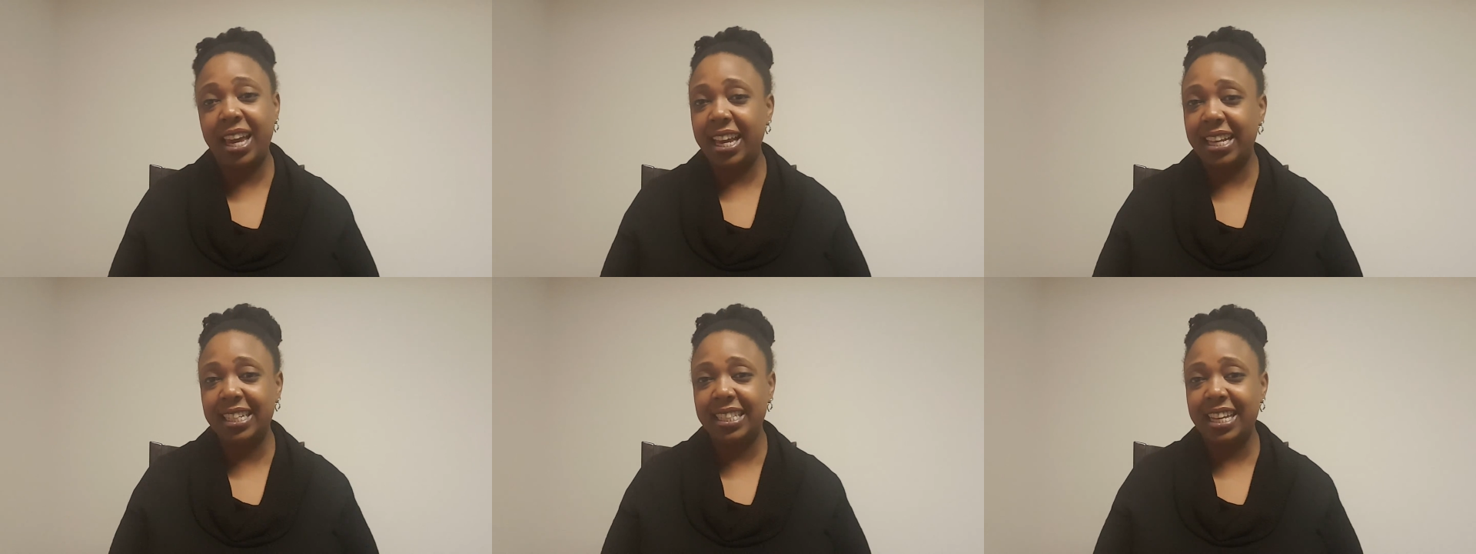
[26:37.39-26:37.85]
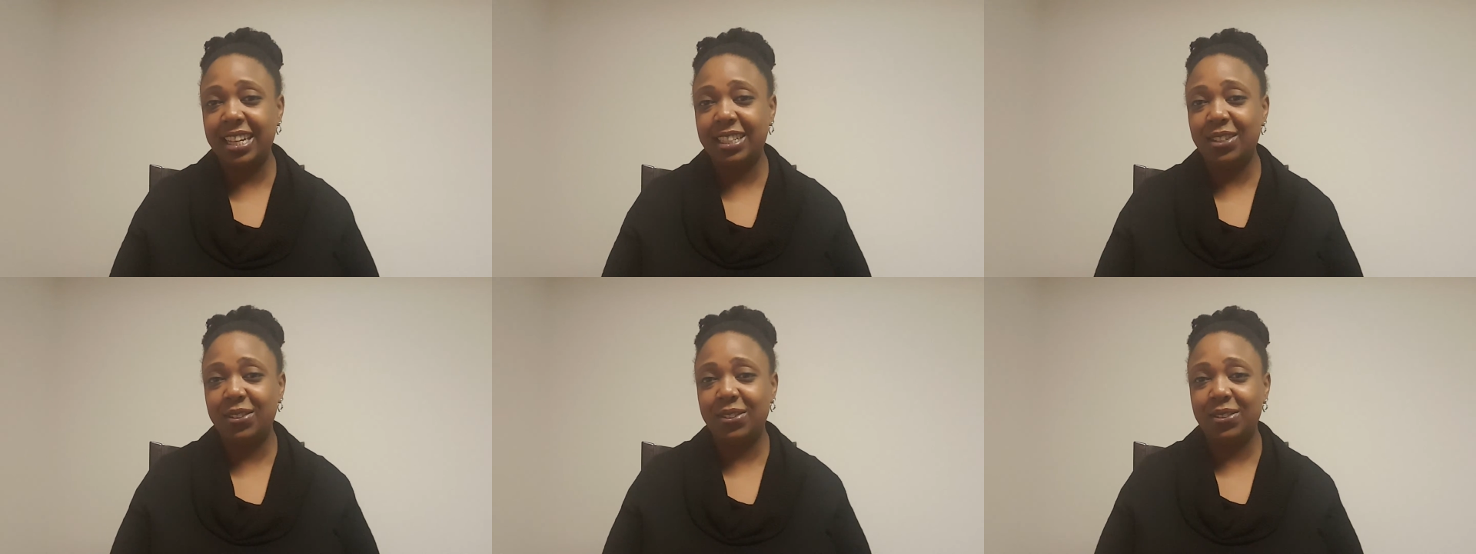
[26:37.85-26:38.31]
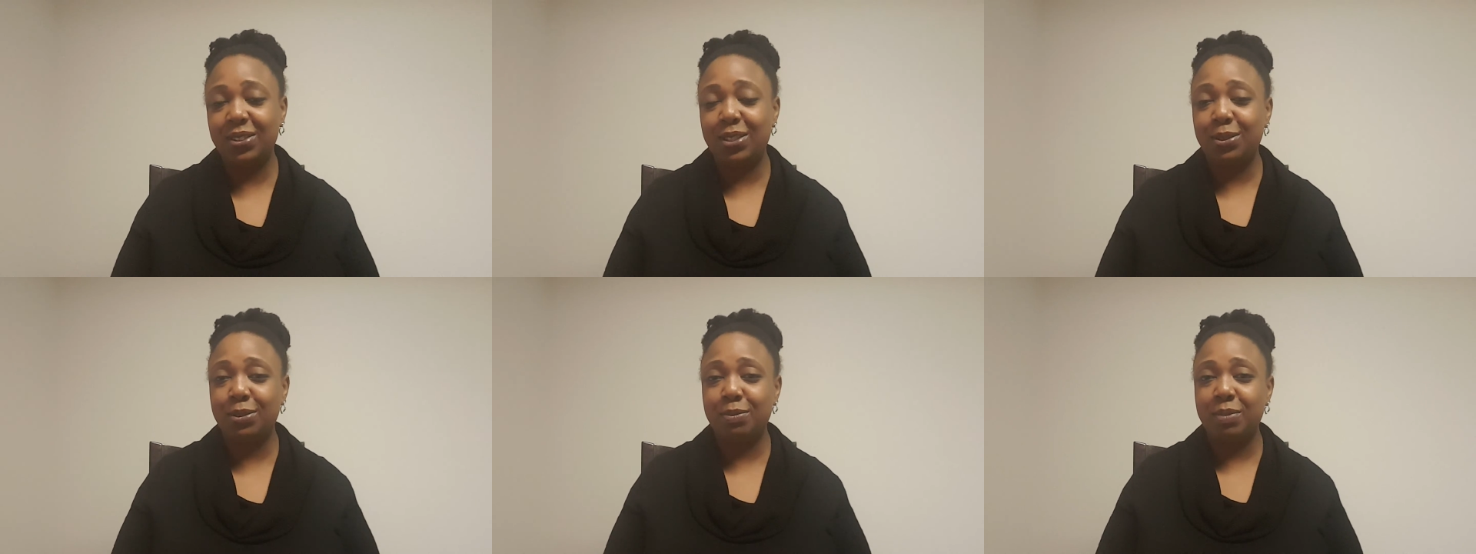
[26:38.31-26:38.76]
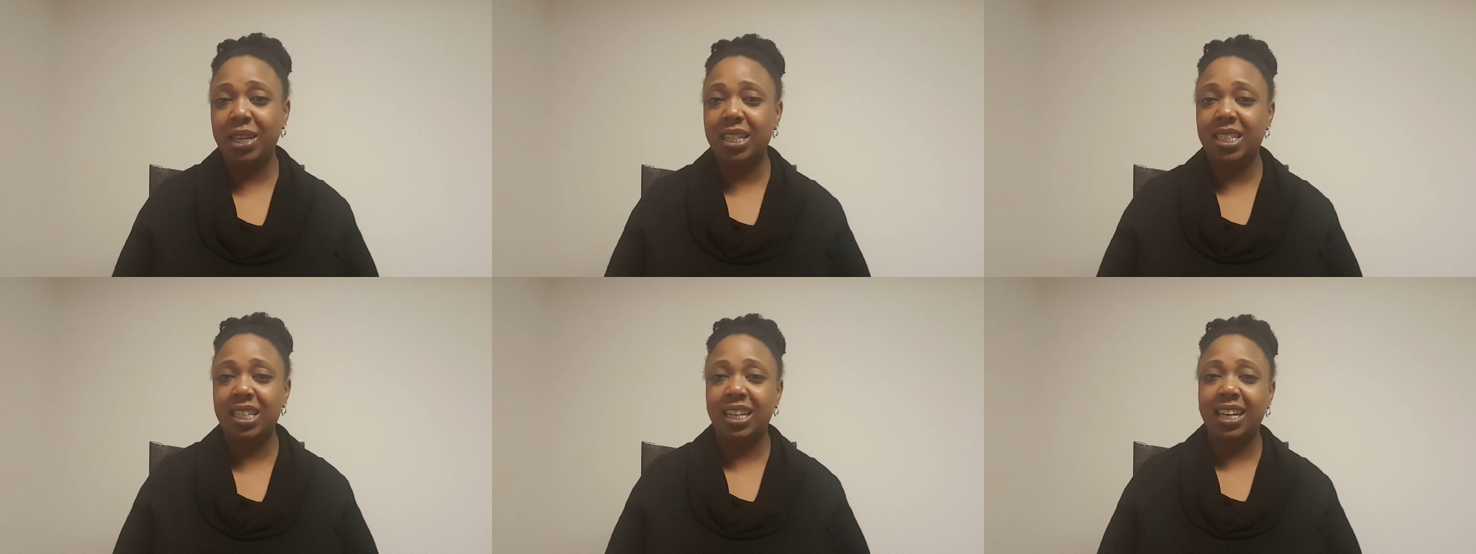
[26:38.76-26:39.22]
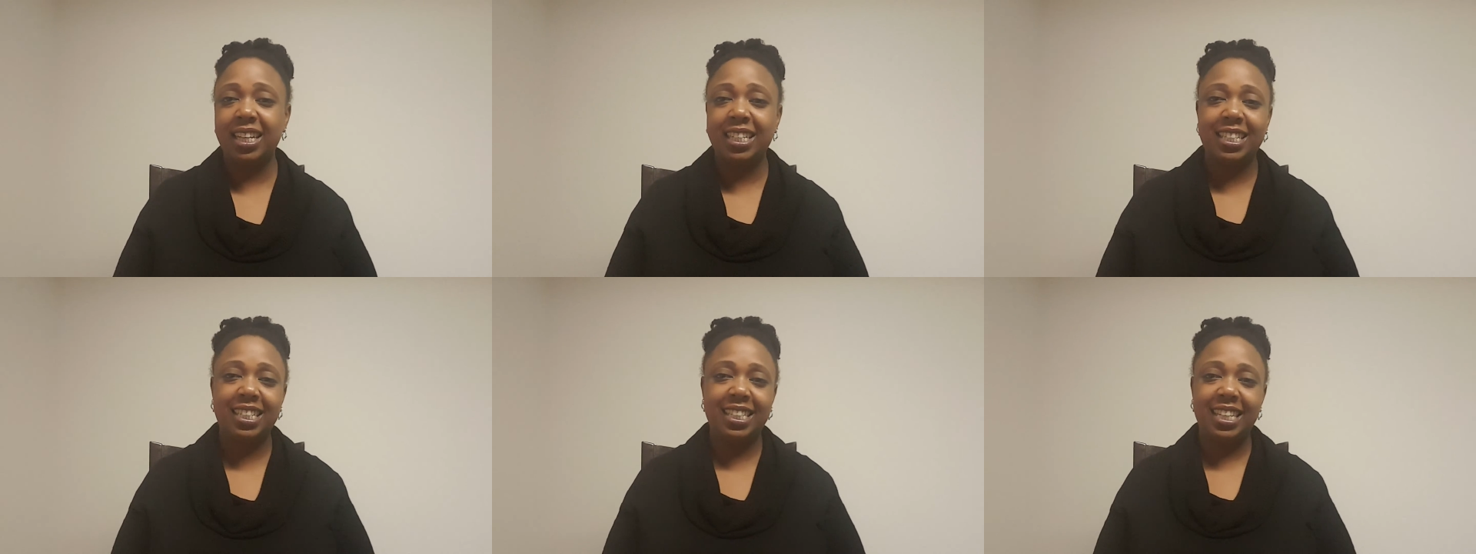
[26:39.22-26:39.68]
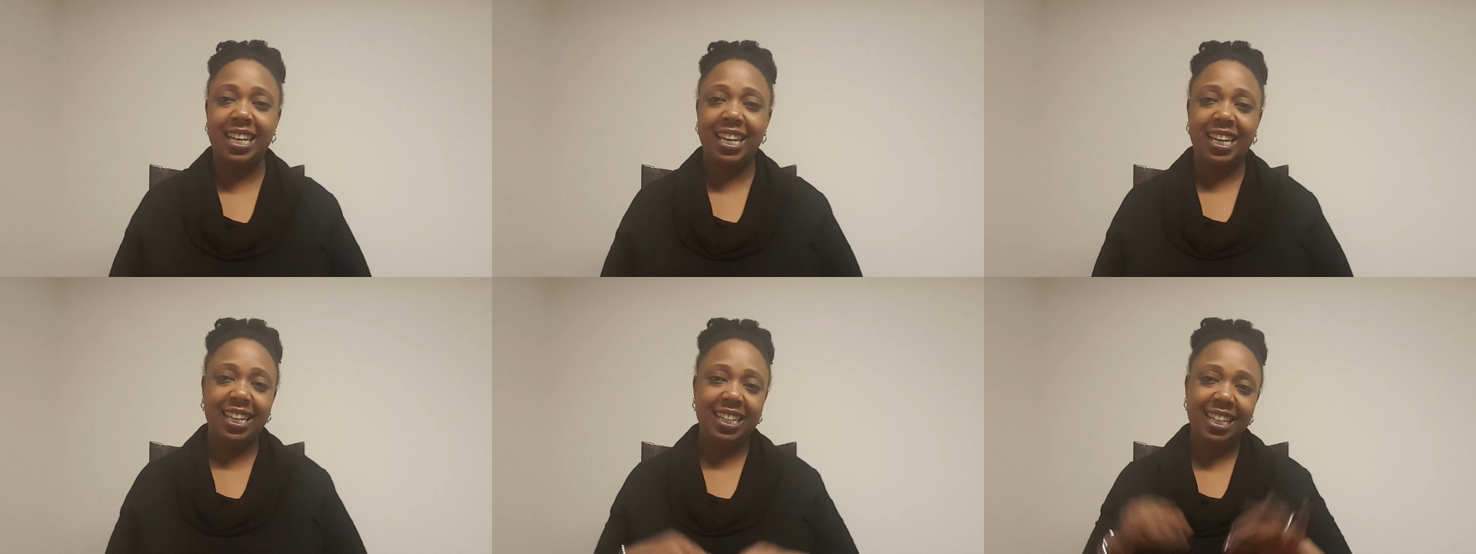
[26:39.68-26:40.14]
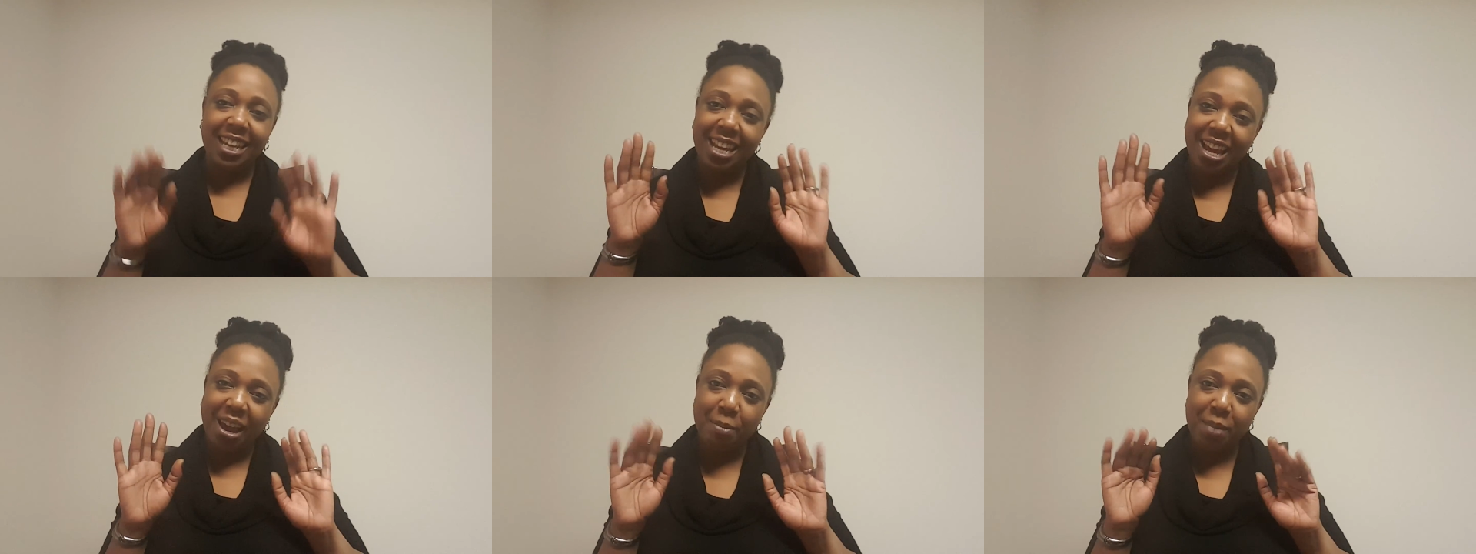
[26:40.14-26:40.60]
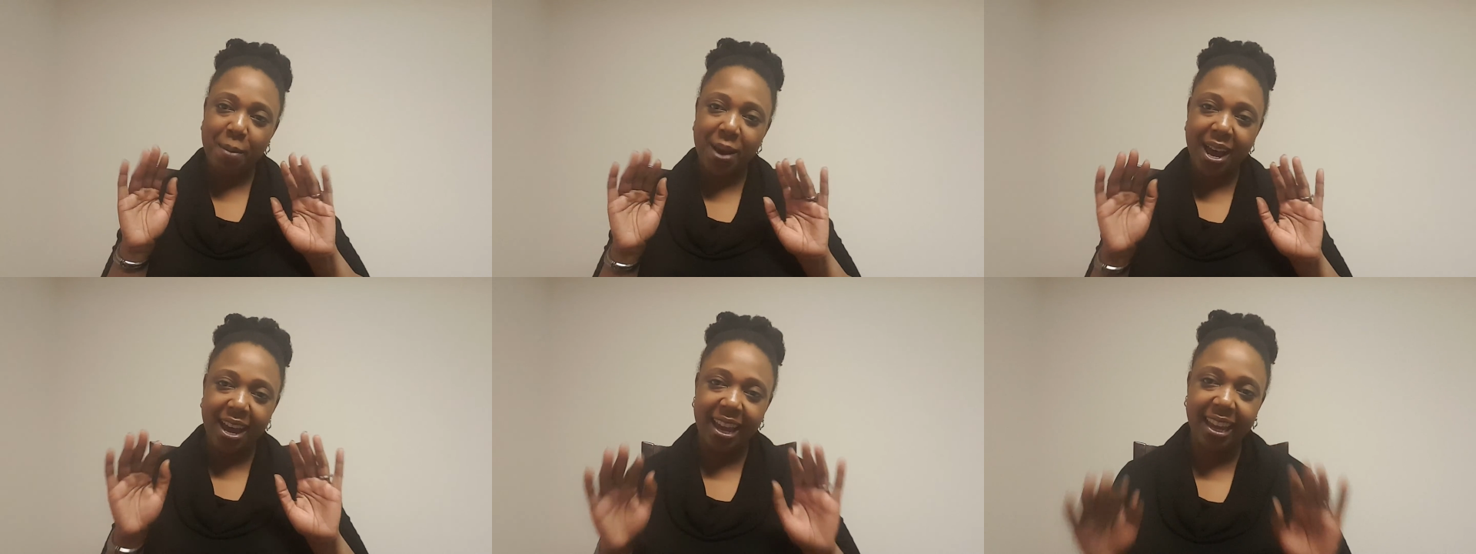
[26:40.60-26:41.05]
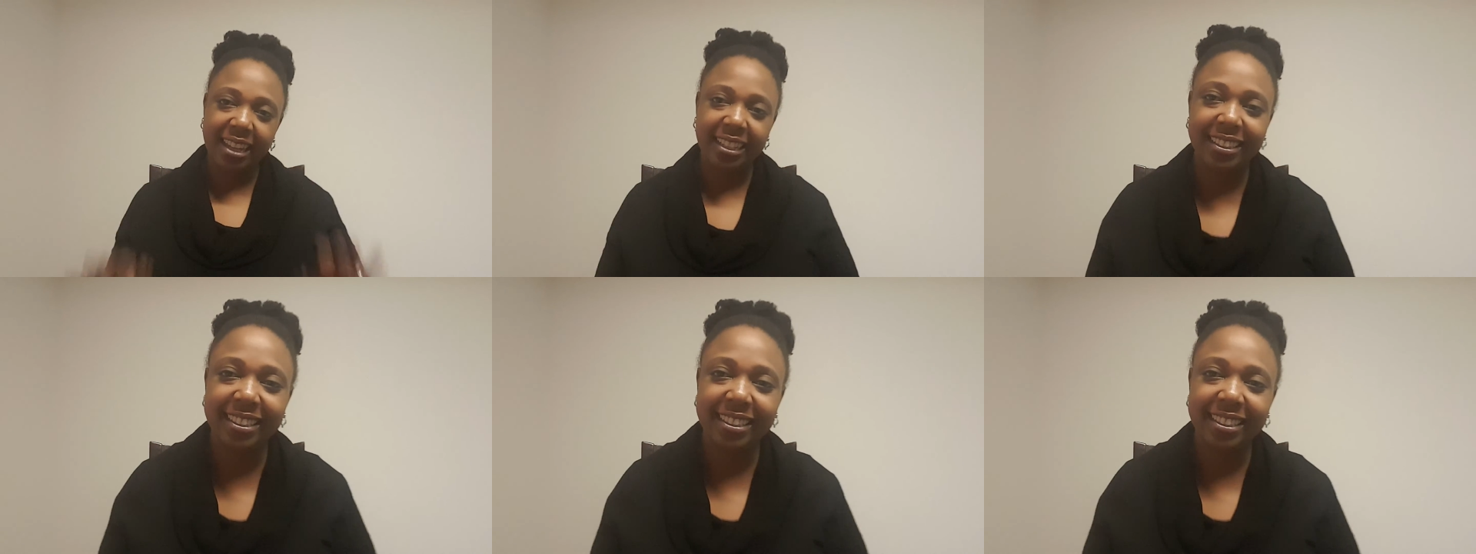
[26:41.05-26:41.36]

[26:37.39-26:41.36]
and stay tuned to Mika Chanel is Just Saying. Bye-bye.